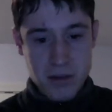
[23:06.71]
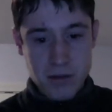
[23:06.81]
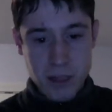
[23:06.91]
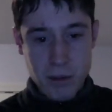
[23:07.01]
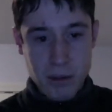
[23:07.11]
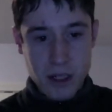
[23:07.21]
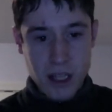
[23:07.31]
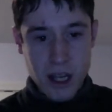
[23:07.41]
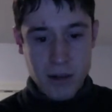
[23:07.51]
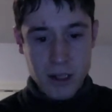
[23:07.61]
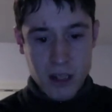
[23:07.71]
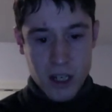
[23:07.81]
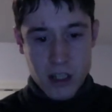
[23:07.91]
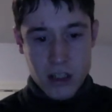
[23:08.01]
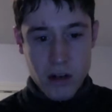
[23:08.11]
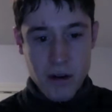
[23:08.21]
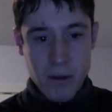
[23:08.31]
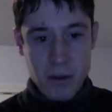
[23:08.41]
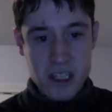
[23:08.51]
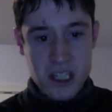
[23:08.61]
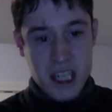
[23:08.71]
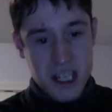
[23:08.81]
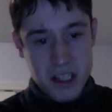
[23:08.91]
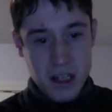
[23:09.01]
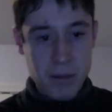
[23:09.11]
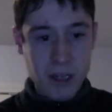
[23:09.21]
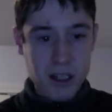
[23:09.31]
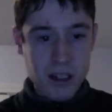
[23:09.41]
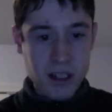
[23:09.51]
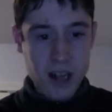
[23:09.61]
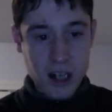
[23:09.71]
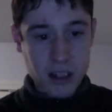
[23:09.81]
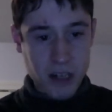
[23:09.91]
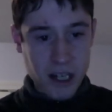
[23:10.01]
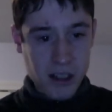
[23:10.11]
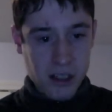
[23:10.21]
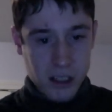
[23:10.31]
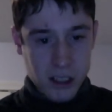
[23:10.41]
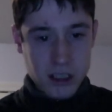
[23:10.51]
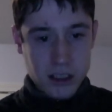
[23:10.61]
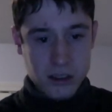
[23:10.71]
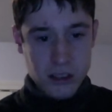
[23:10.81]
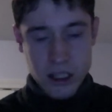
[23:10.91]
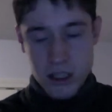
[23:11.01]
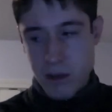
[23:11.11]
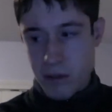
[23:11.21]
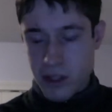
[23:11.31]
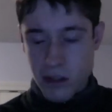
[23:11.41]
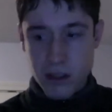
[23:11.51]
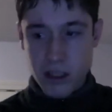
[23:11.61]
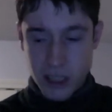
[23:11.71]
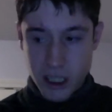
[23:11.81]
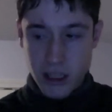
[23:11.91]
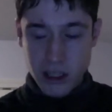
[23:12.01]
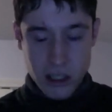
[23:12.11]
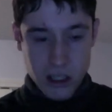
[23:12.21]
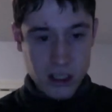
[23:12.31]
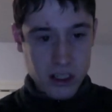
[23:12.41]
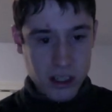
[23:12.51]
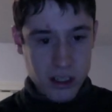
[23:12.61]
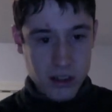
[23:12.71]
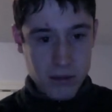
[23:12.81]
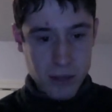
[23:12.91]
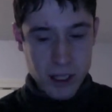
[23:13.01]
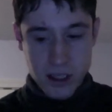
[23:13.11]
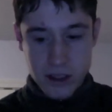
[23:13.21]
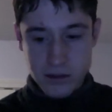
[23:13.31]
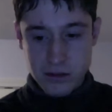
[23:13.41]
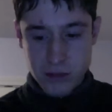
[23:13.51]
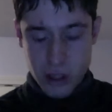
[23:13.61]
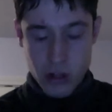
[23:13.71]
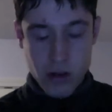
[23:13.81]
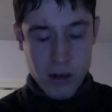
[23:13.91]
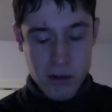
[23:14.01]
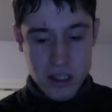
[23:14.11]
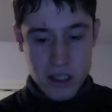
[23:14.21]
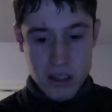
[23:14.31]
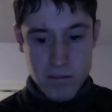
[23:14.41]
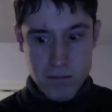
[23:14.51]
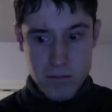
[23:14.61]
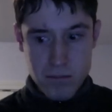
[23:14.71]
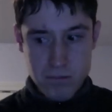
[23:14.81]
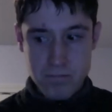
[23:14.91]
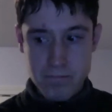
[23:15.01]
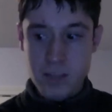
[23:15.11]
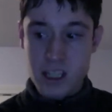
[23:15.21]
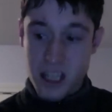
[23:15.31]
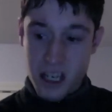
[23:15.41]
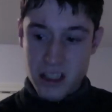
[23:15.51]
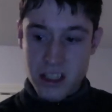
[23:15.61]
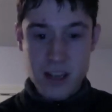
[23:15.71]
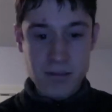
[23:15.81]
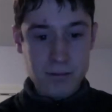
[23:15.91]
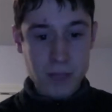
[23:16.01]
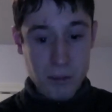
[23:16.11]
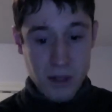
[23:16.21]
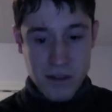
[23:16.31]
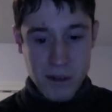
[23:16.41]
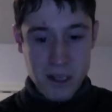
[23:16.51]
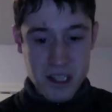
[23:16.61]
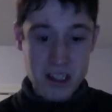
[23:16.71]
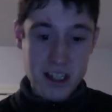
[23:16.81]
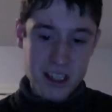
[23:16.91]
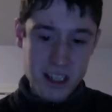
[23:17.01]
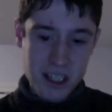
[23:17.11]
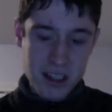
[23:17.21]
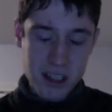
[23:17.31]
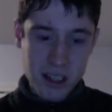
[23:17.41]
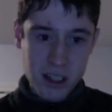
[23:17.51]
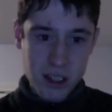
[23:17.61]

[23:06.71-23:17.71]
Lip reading: Let me put it that way. Snow White was decent, but not great. The Huntsman was the only good character, but the story was decent. The movie was decent.